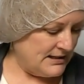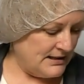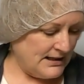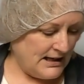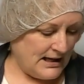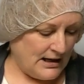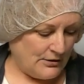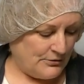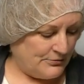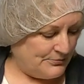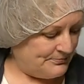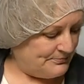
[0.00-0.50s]

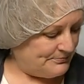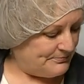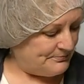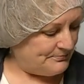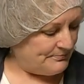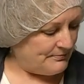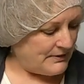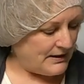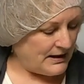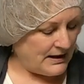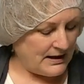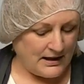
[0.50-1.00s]
Now,
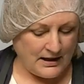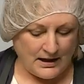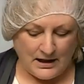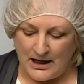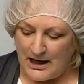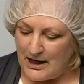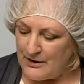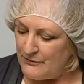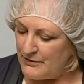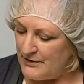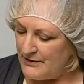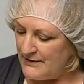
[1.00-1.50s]

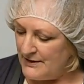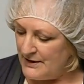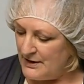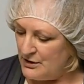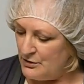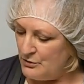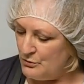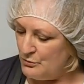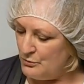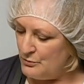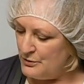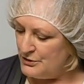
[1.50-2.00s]

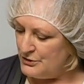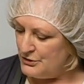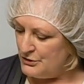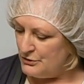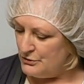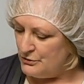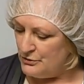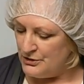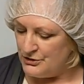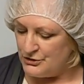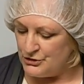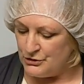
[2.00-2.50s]
Everything we
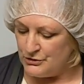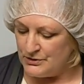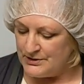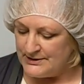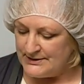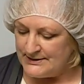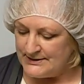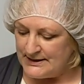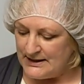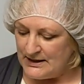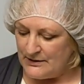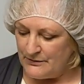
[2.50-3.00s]
do, as you can
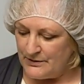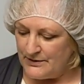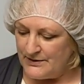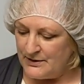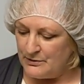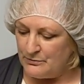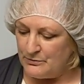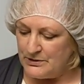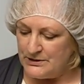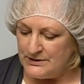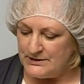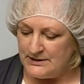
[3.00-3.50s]
see,
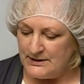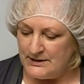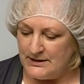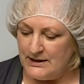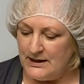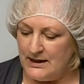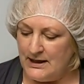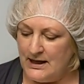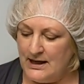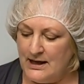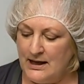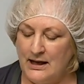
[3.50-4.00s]
everything we
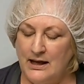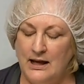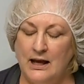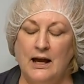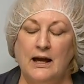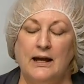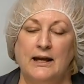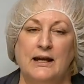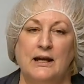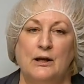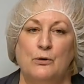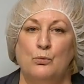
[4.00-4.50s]
did,
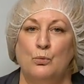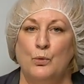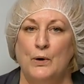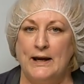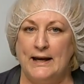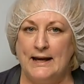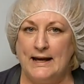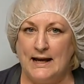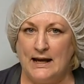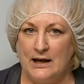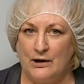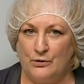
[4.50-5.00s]
I had
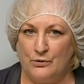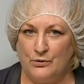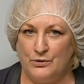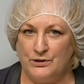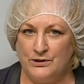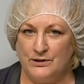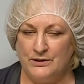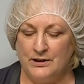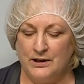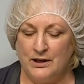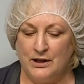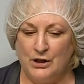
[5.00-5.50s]
weighed
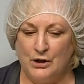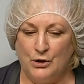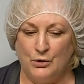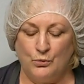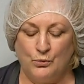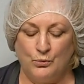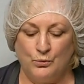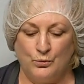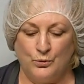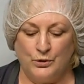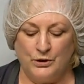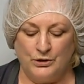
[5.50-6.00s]
out.
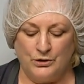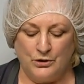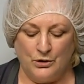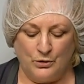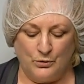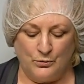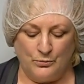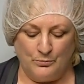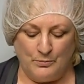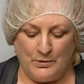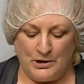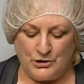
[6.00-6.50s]
We
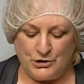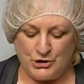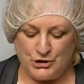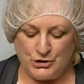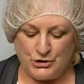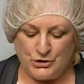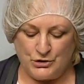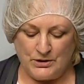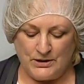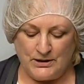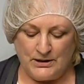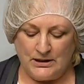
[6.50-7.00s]
don't
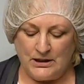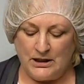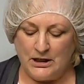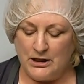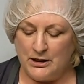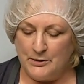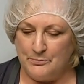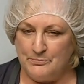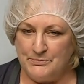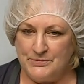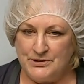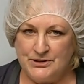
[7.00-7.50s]
measure in
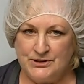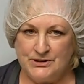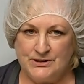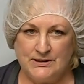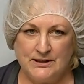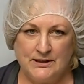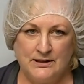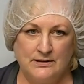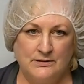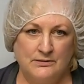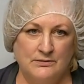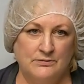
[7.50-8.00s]

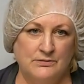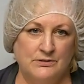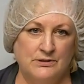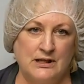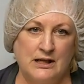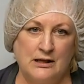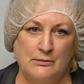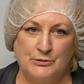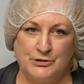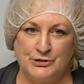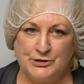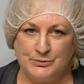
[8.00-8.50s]
cups and
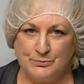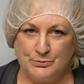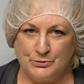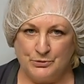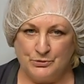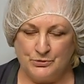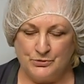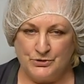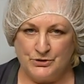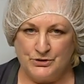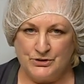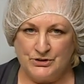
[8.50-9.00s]

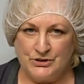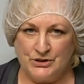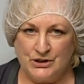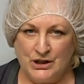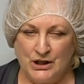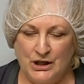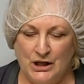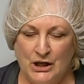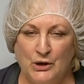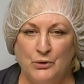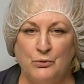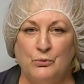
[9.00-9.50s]
tablespoons.
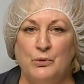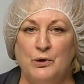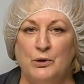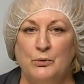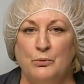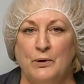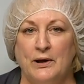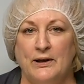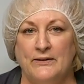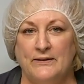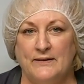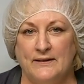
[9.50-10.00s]

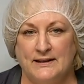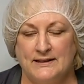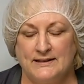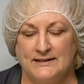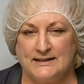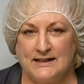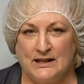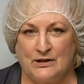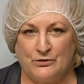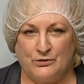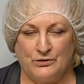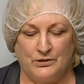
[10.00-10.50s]
We weigh
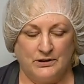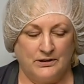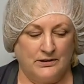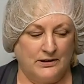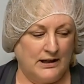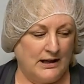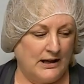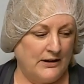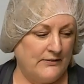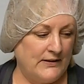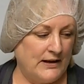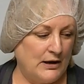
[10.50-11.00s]
things out,
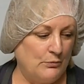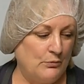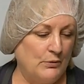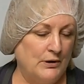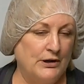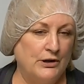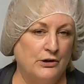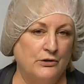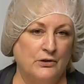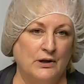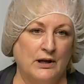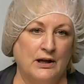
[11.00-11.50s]
and that
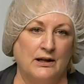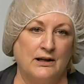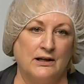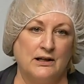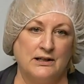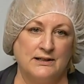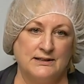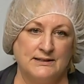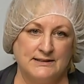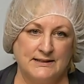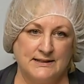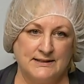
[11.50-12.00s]
way you
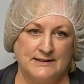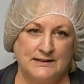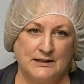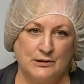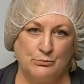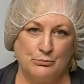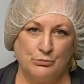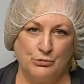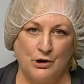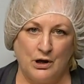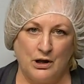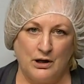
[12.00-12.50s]
get
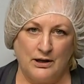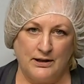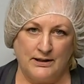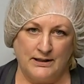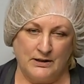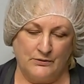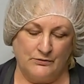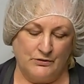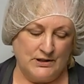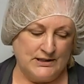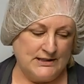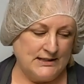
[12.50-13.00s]
consistent
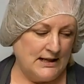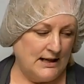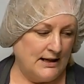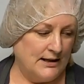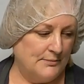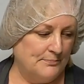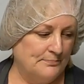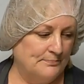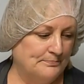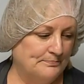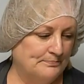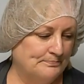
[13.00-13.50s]
product every
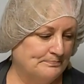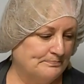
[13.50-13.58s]
time.